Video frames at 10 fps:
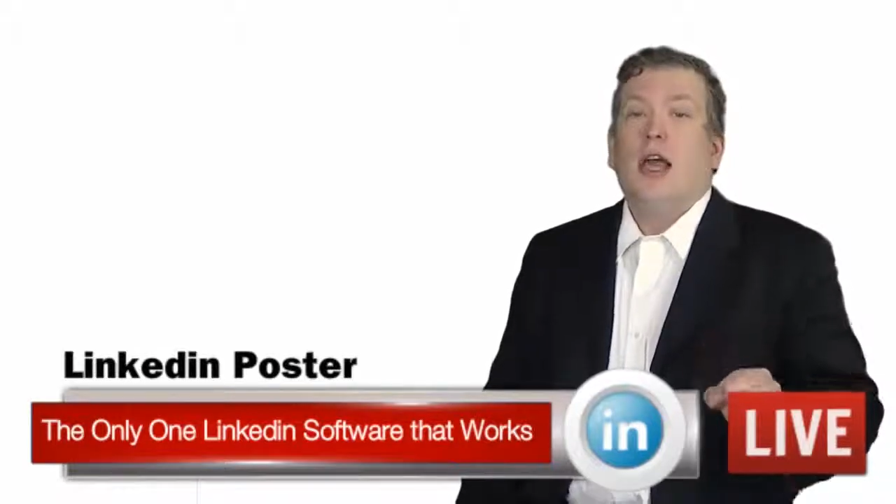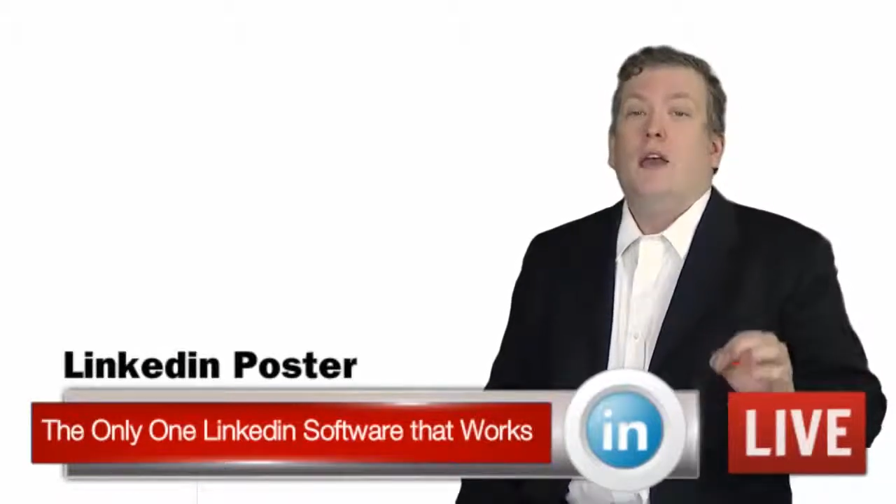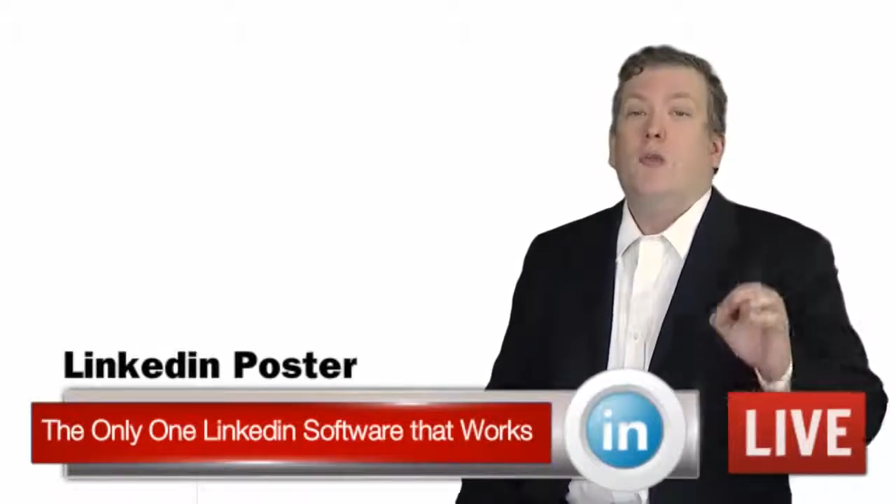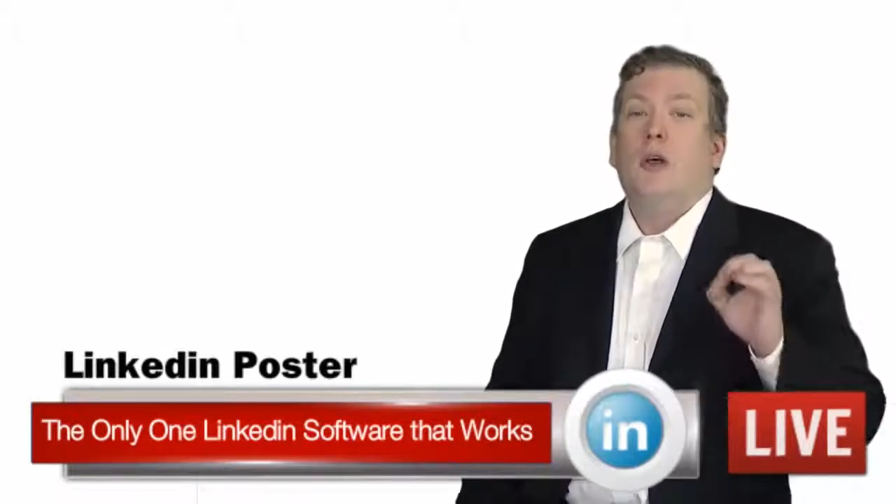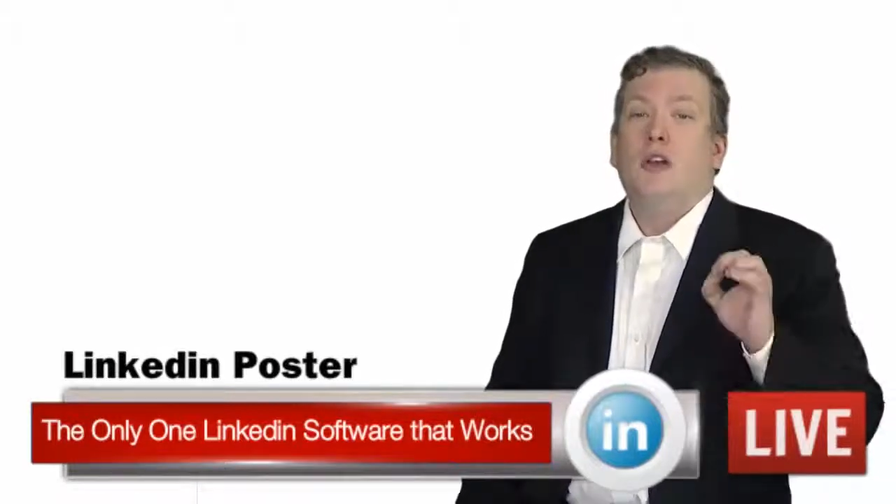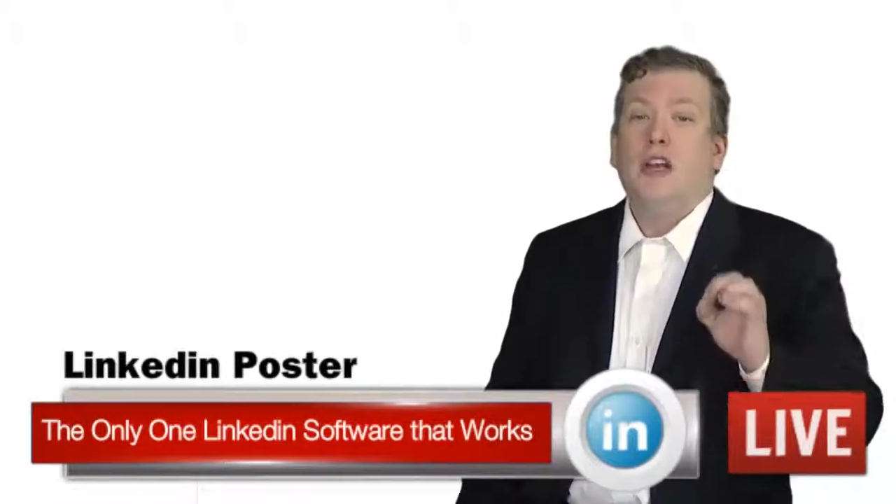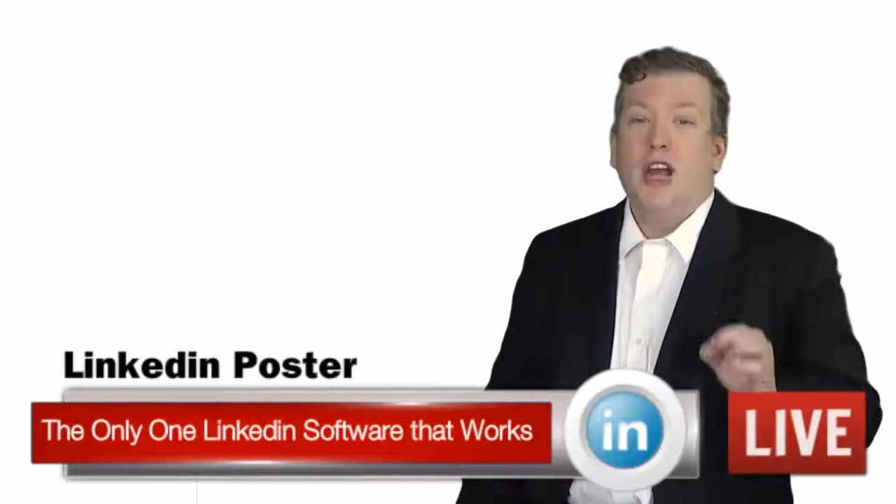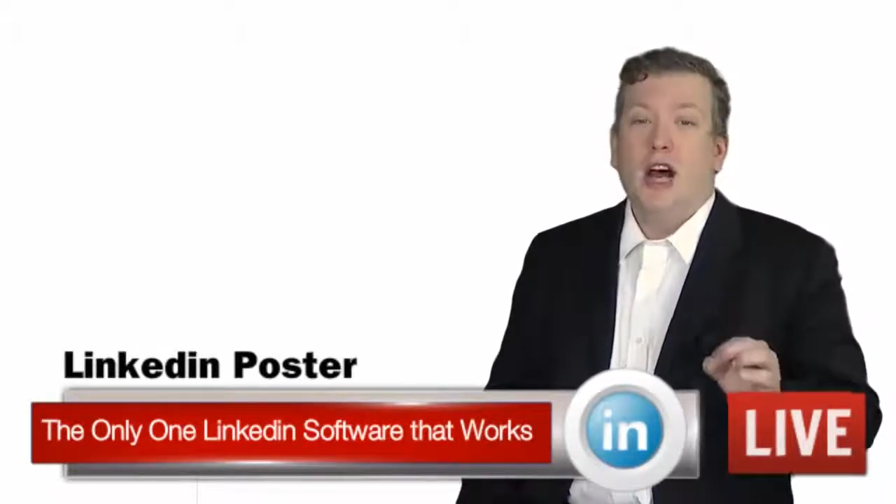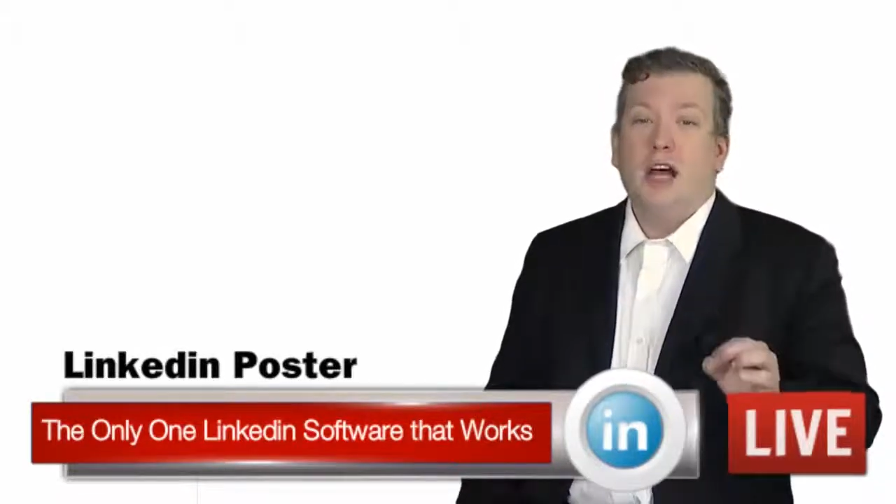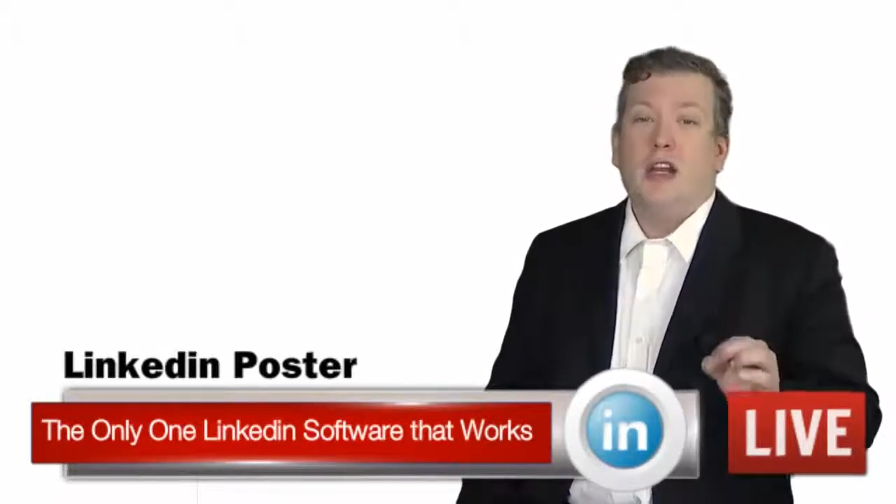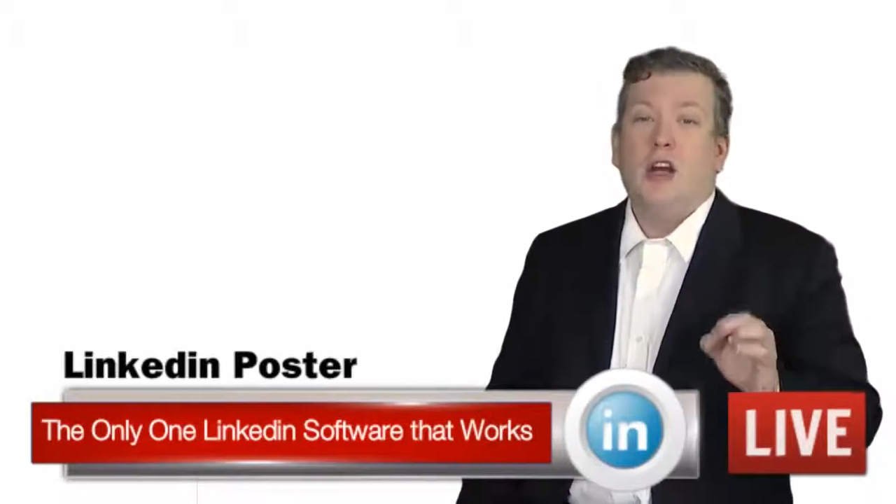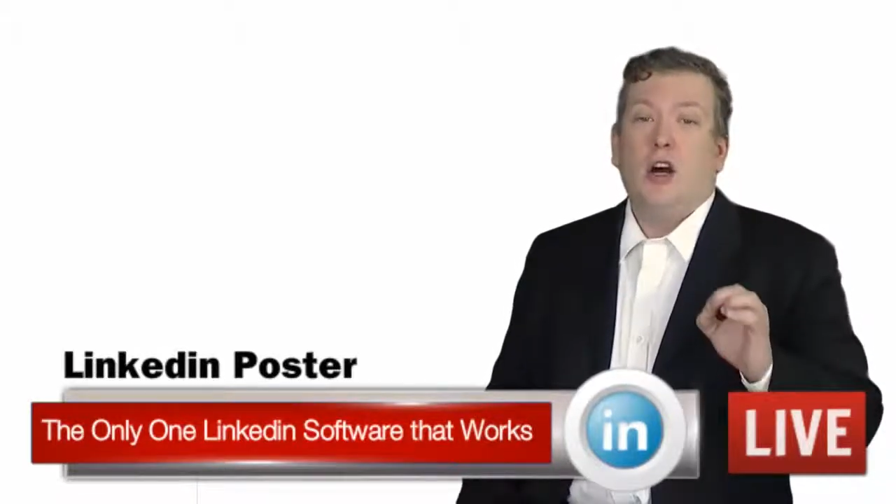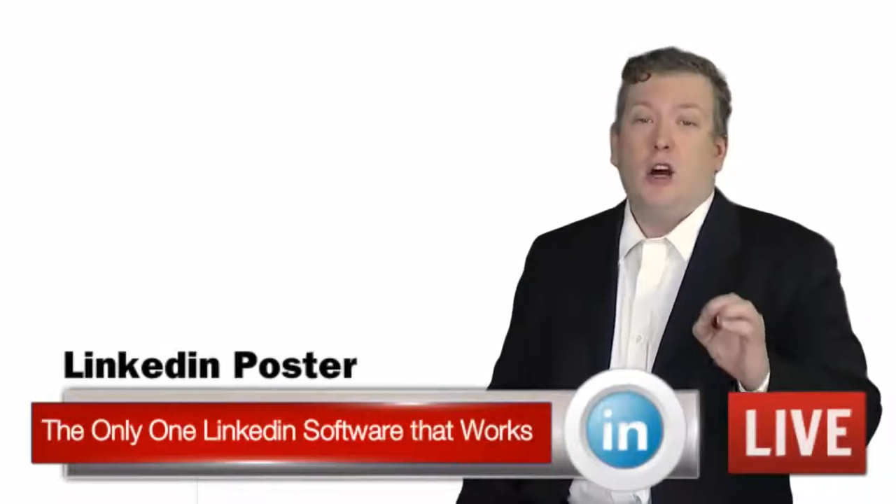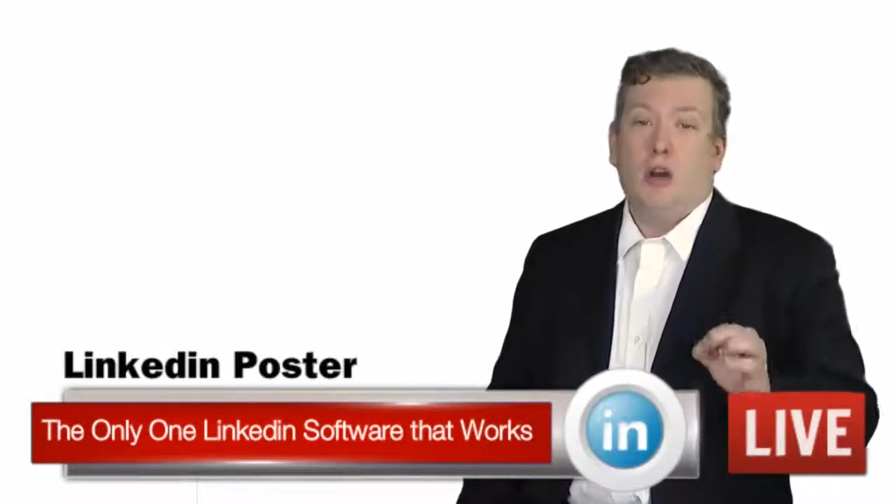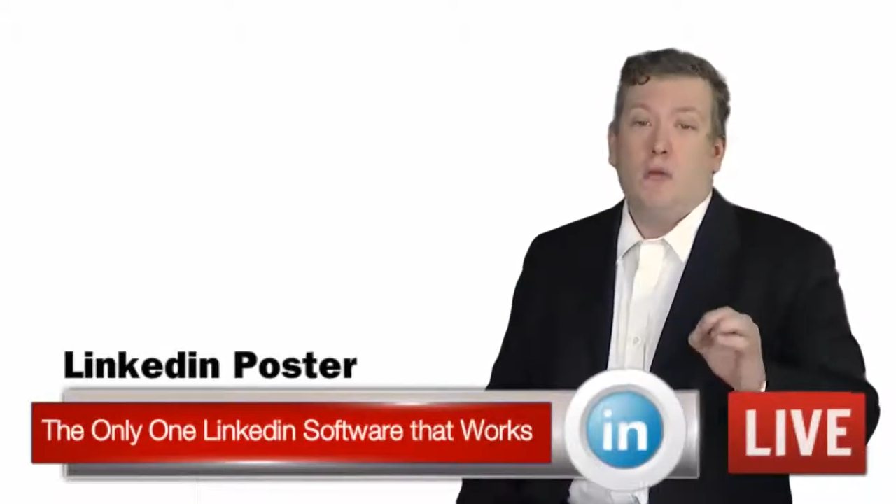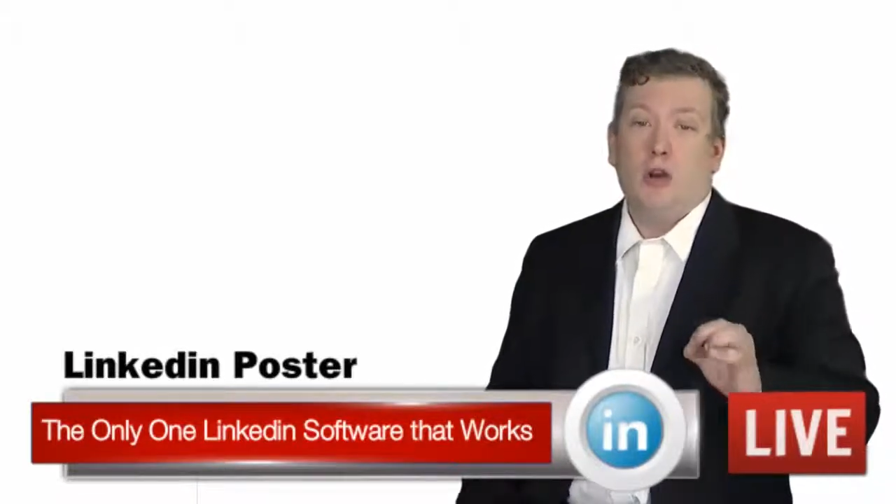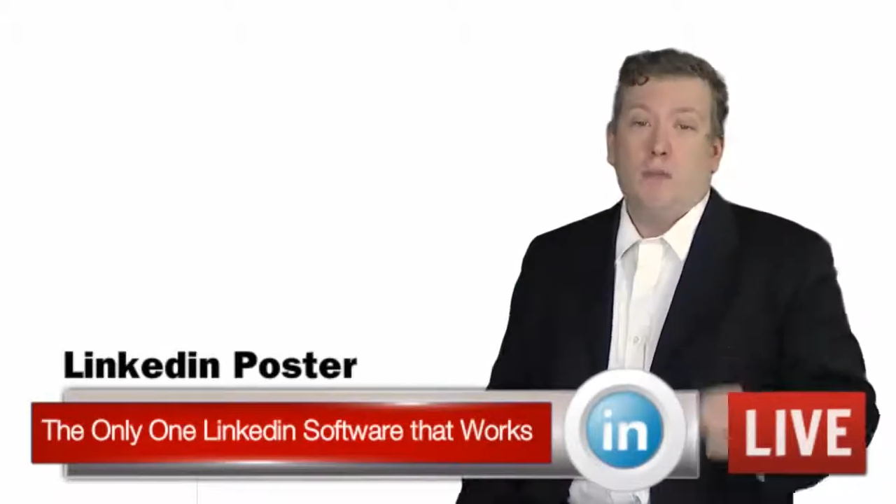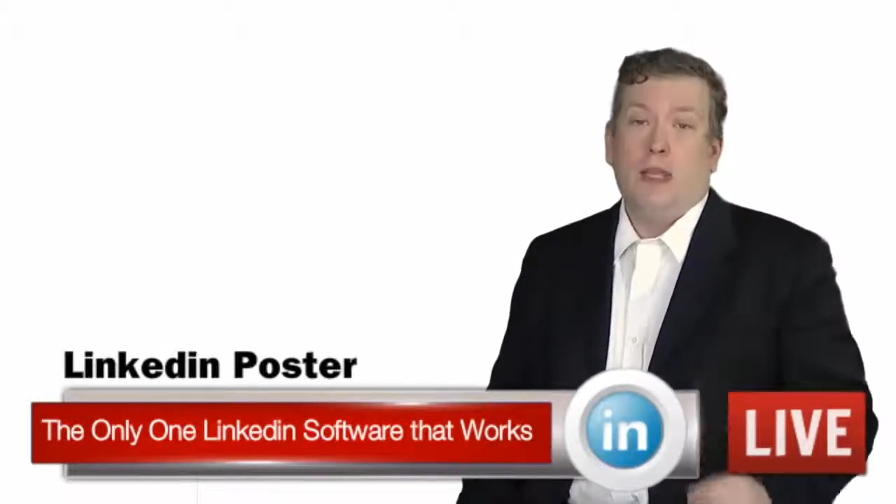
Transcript: and will not harm your